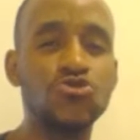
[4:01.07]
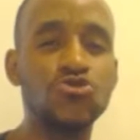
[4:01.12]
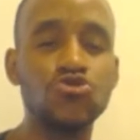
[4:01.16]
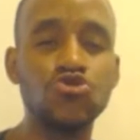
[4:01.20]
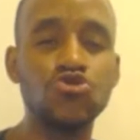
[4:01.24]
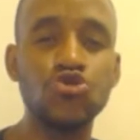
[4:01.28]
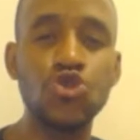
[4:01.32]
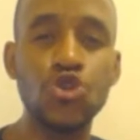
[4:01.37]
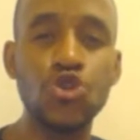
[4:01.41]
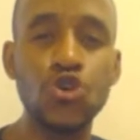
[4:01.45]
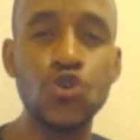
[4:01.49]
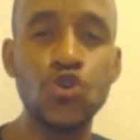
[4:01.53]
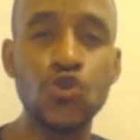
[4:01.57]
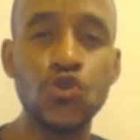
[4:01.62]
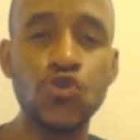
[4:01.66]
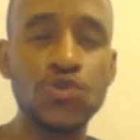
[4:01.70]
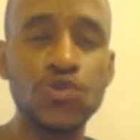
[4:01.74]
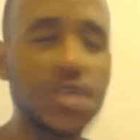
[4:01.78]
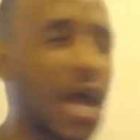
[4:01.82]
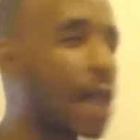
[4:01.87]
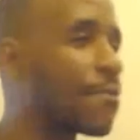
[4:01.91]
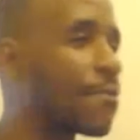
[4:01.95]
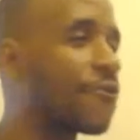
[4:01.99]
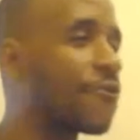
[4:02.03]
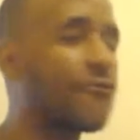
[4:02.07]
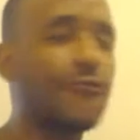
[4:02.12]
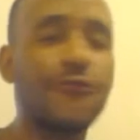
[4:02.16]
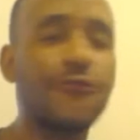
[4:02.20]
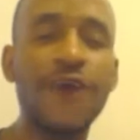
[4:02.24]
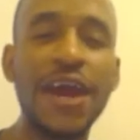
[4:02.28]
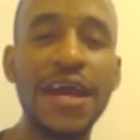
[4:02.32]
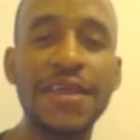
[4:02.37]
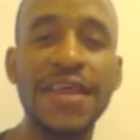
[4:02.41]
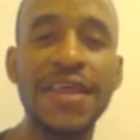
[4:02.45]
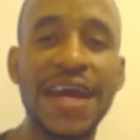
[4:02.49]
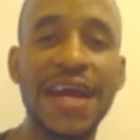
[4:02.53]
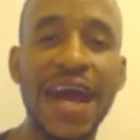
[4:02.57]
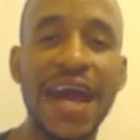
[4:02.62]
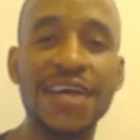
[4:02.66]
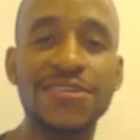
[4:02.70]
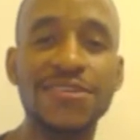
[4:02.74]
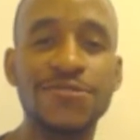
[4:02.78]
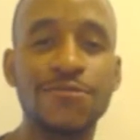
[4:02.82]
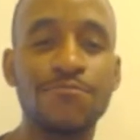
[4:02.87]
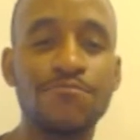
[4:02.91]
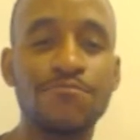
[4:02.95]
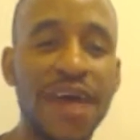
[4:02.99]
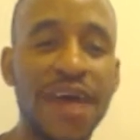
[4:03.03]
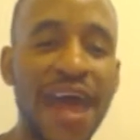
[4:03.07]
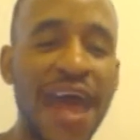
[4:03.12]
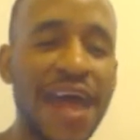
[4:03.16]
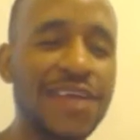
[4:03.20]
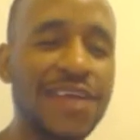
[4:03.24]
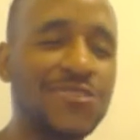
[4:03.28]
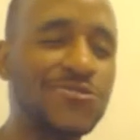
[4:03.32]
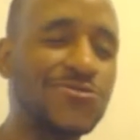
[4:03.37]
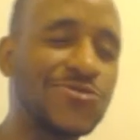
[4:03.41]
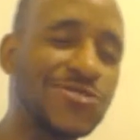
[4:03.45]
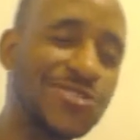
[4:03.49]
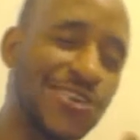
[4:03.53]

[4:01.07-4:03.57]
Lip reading: news. I'm afraid I got some bad news."